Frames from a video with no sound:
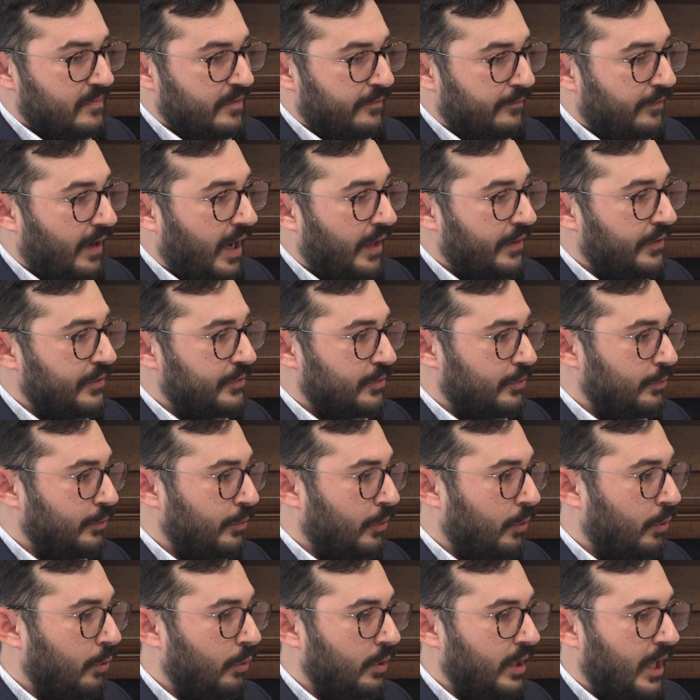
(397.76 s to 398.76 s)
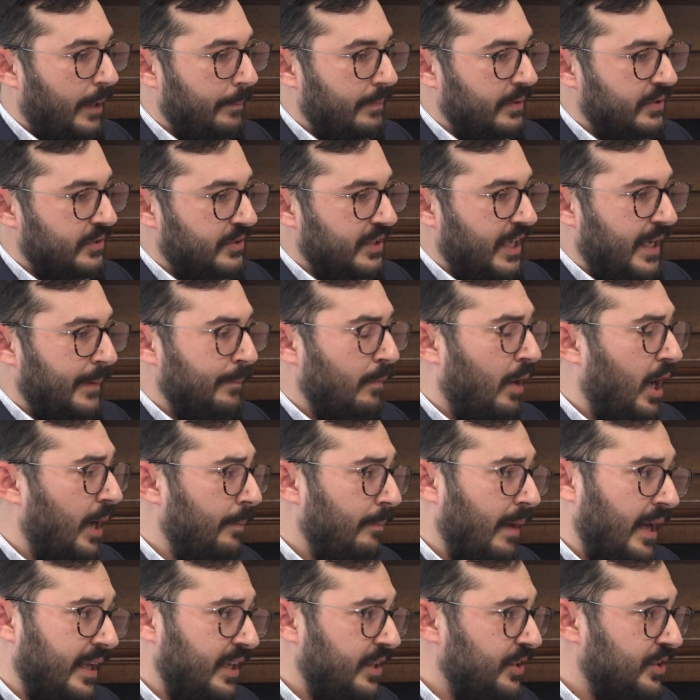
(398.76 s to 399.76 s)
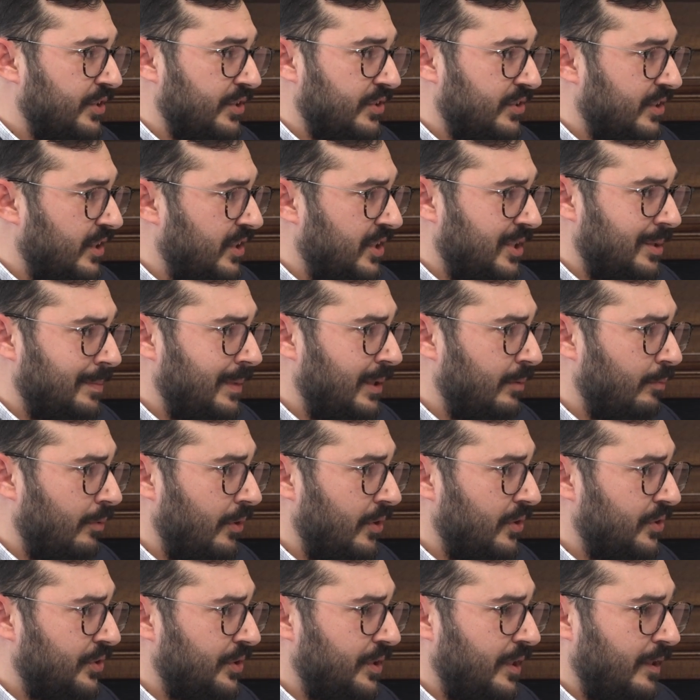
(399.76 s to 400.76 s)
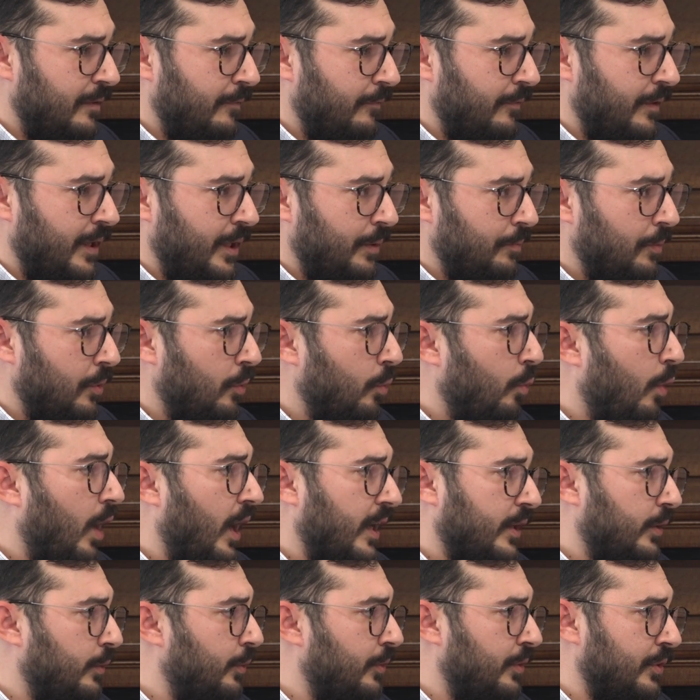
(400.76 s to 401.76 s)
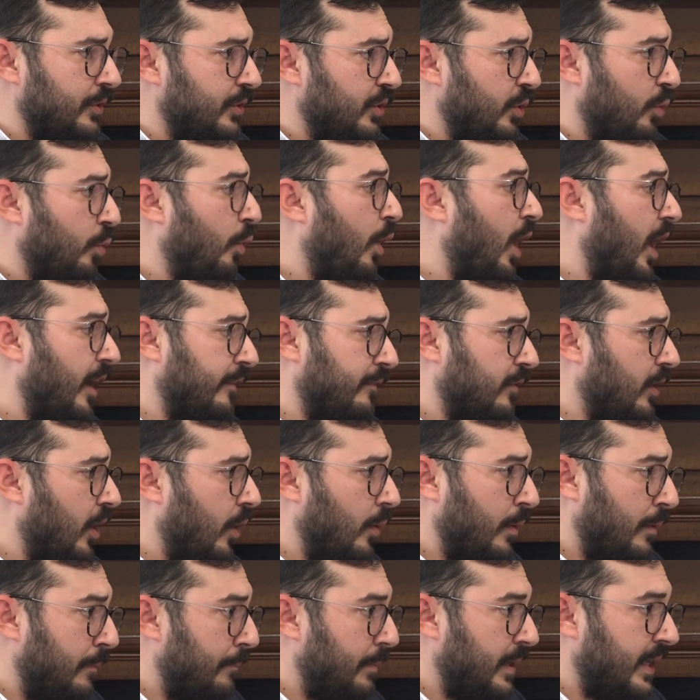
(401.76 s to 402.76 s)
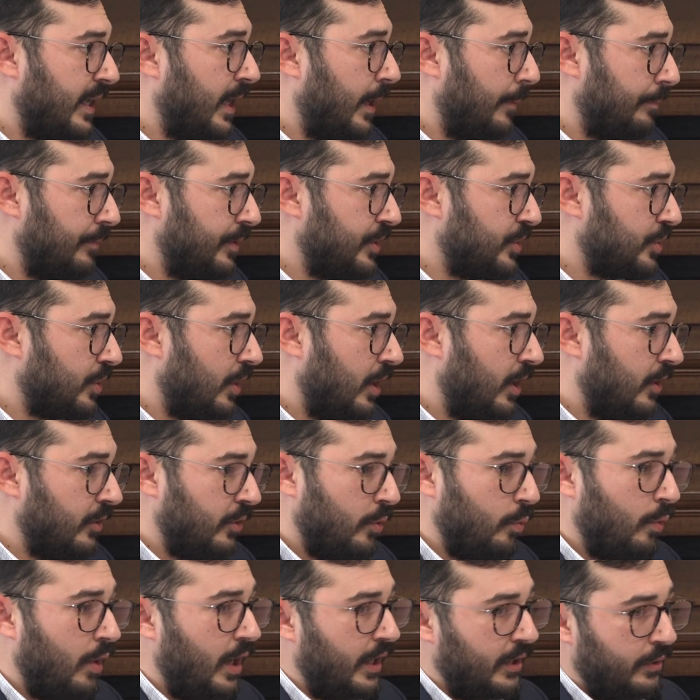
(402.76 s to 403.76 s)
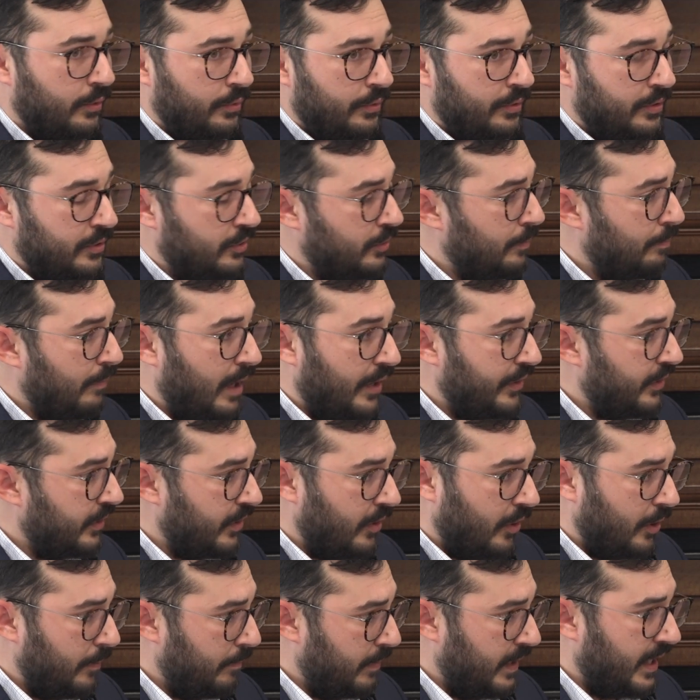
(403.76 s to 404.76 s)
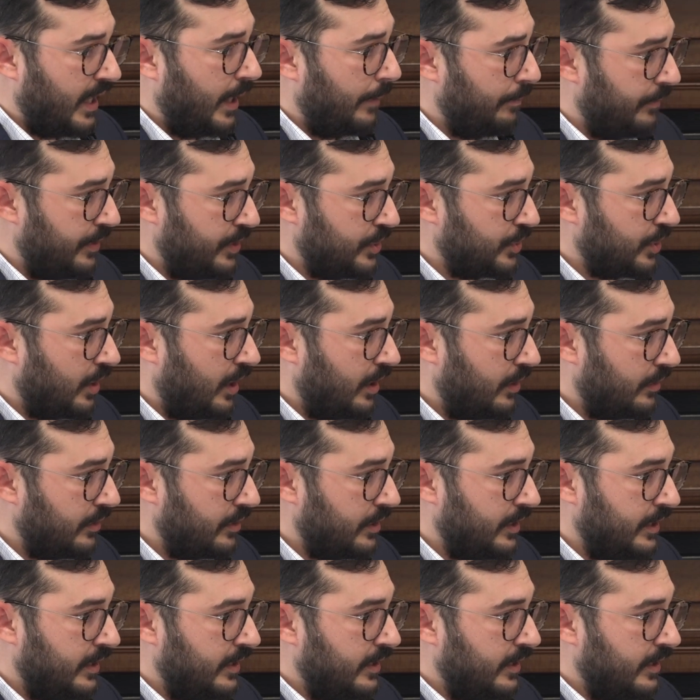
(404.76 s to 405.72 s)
fathers who call up and say, my manager said to me words to the effect, well, why couldn't your wife go and pick up the child, or why couldn't your mother go pick up the child?